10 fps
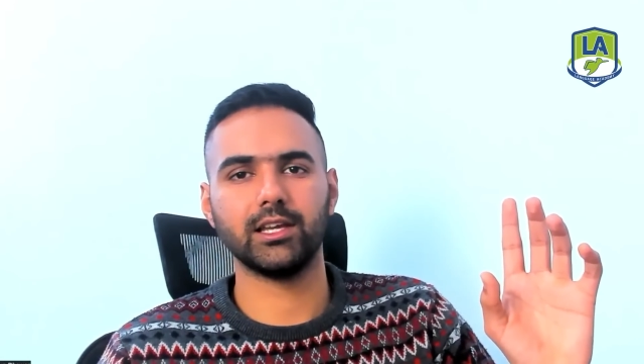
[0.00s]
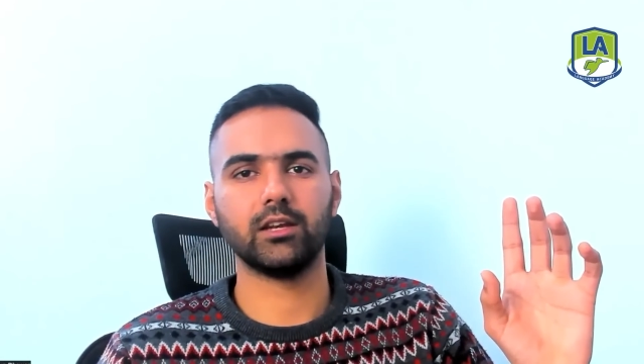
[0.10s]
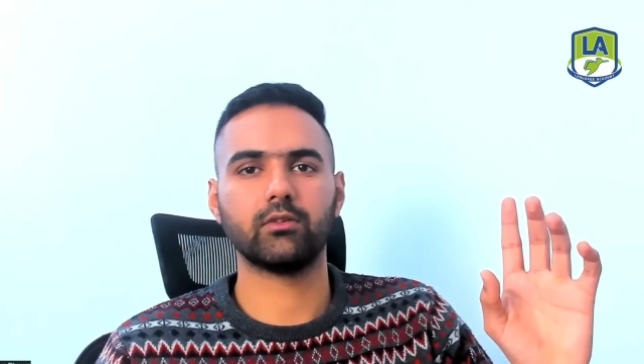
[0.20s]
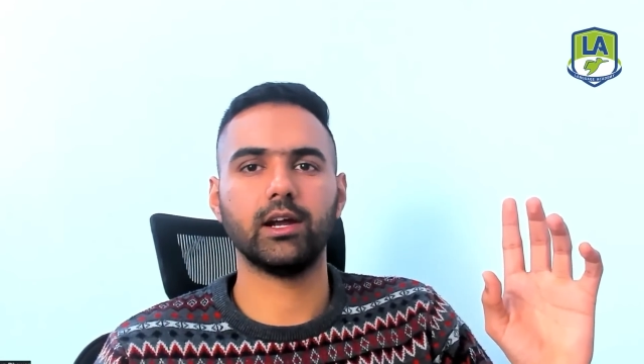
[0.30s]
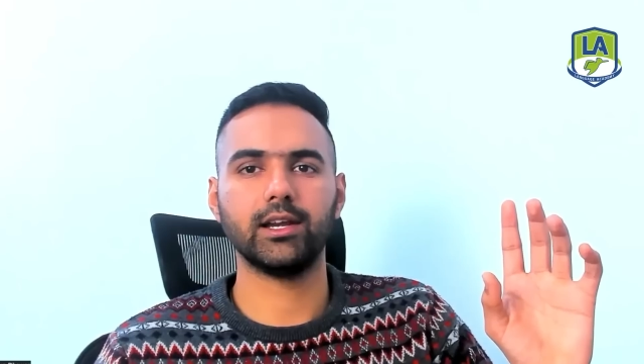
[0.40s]

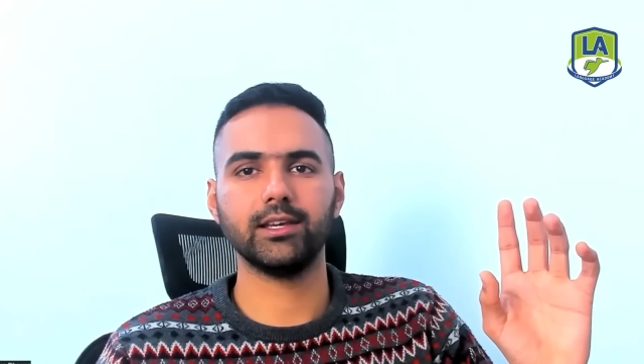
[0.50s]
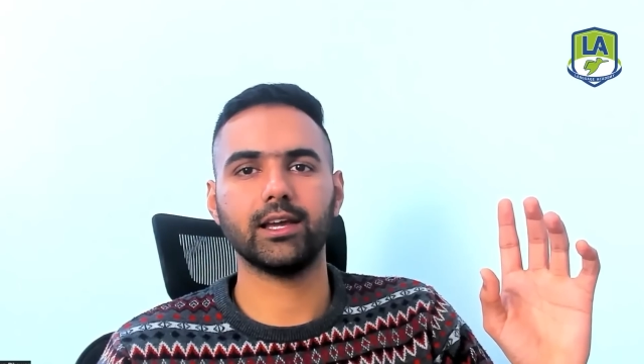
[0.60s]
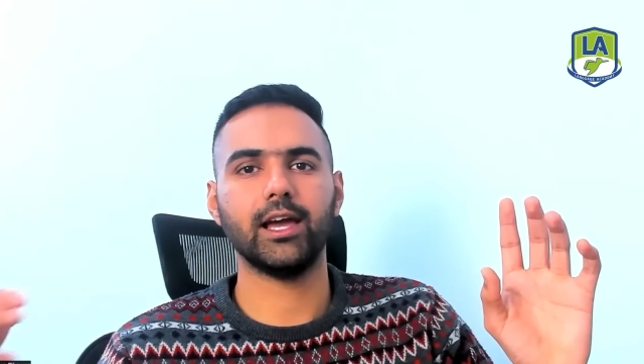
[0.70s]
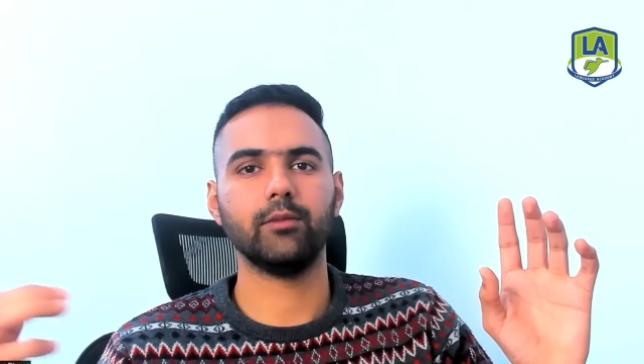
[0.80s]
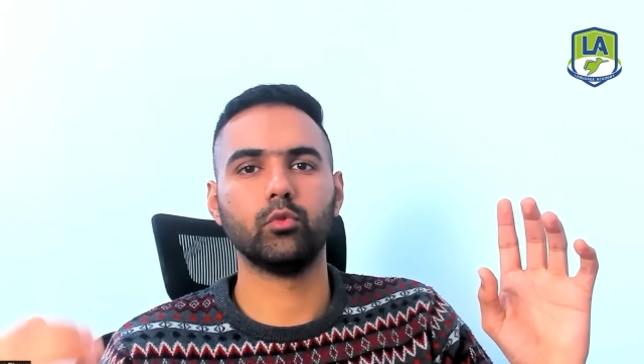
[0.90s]
in
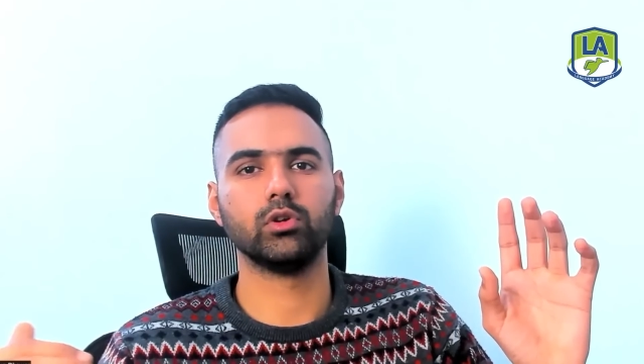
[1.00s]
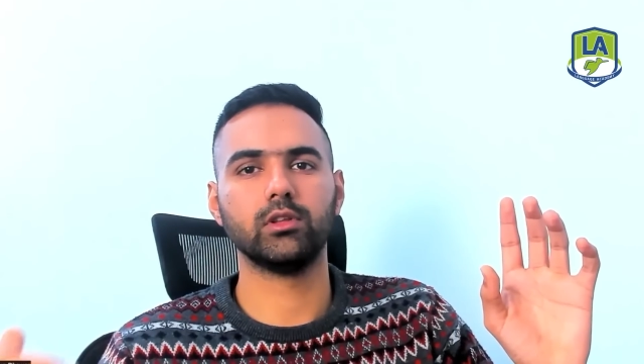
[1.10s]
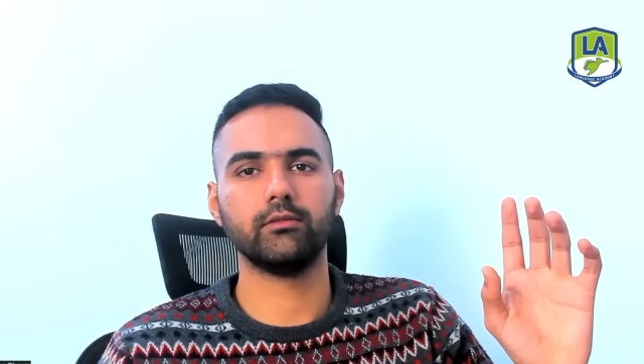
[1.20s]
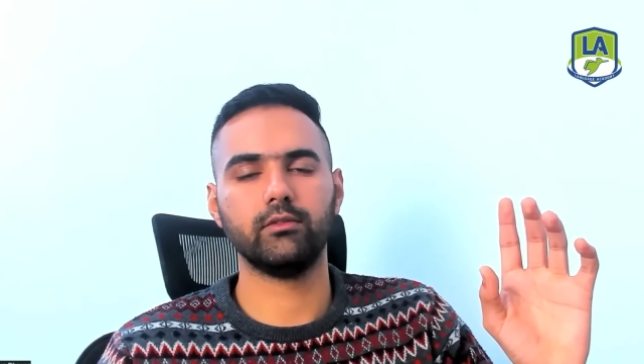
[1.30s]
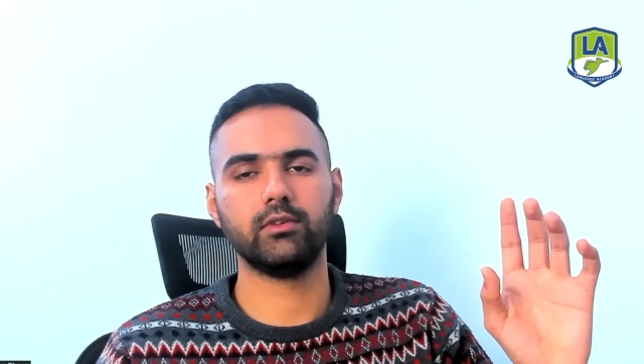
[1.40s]
writing and more
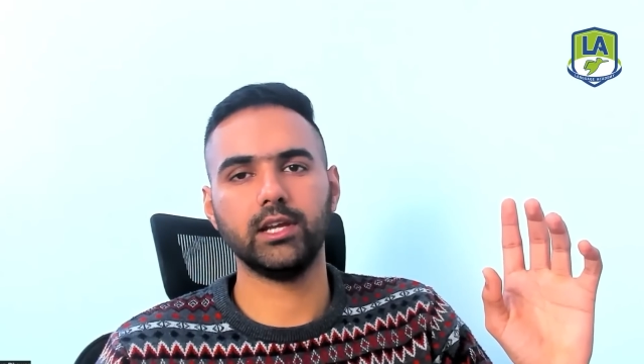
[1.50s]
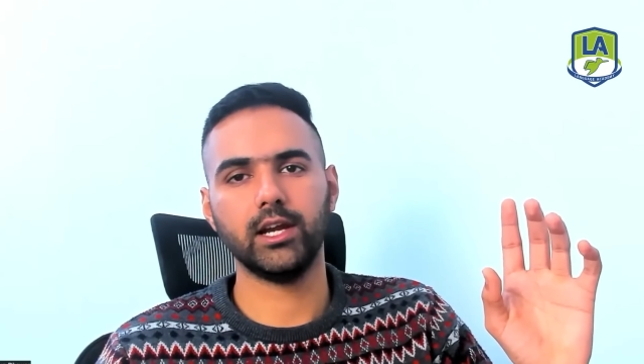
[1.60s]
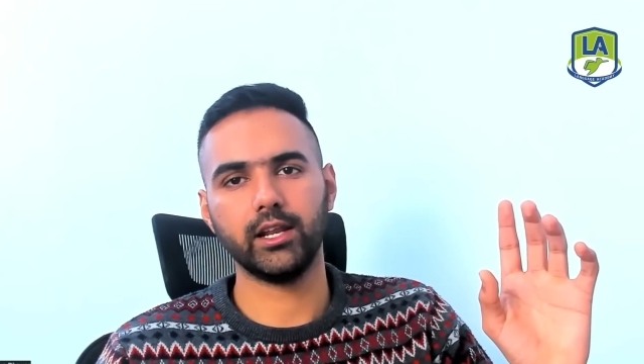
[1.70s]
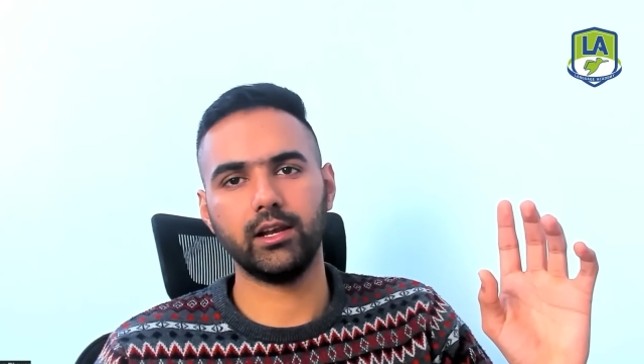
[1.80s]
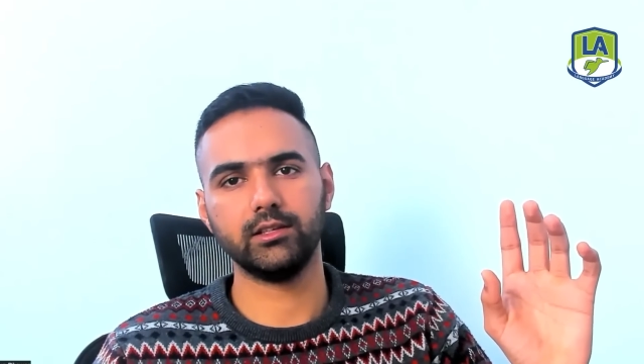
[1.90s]
than
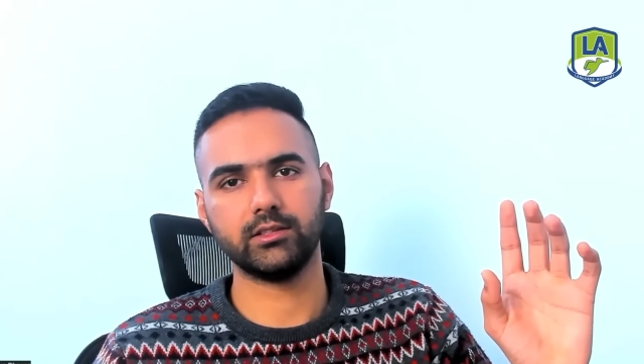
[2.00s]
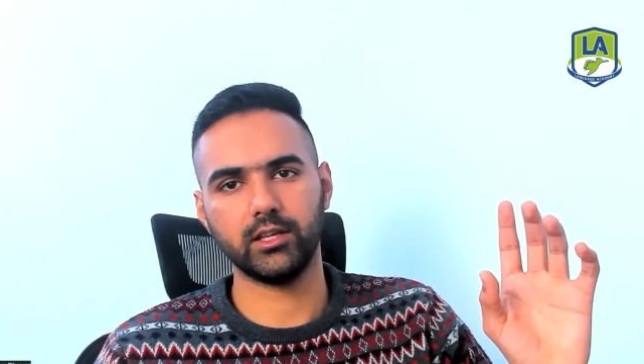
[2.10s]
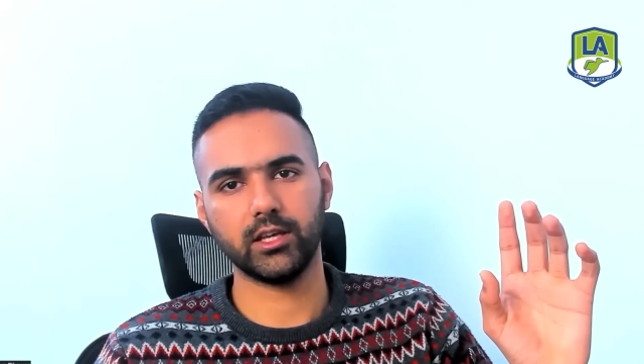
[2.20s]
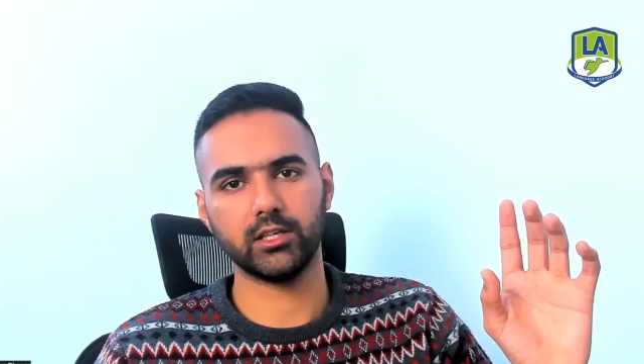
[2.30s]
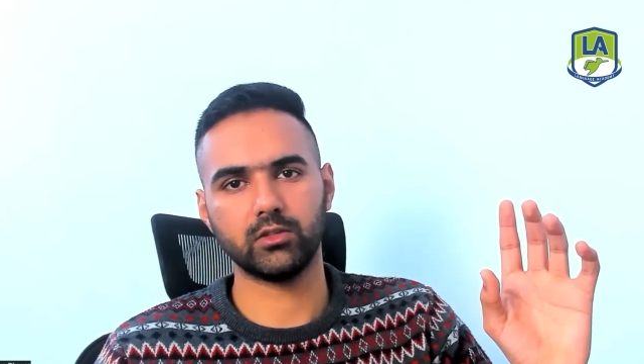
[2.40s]
58 in
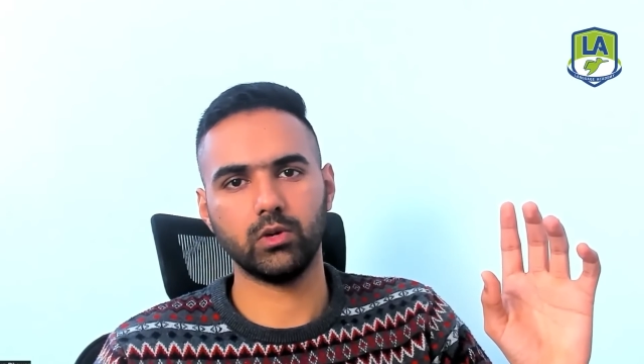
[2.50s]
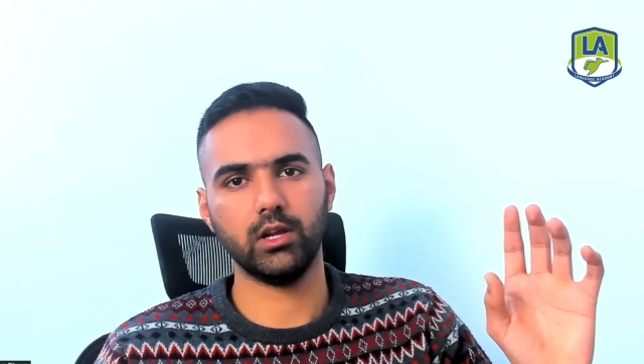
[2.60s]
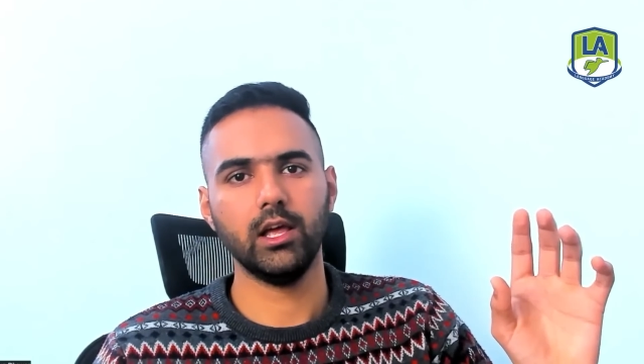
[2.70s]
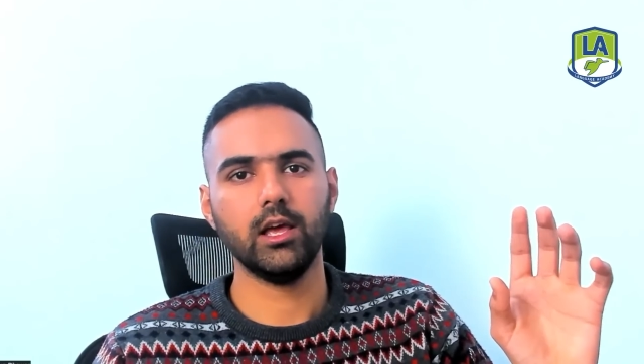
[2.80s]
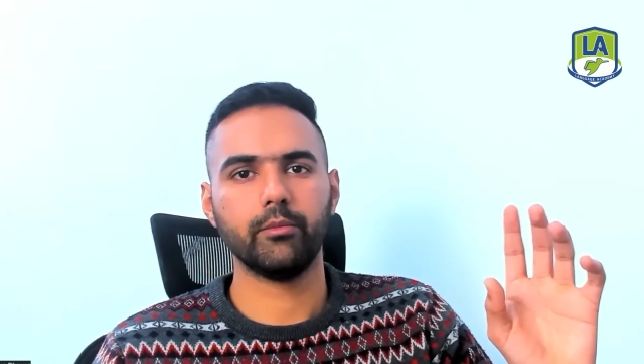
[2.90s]
listening as well,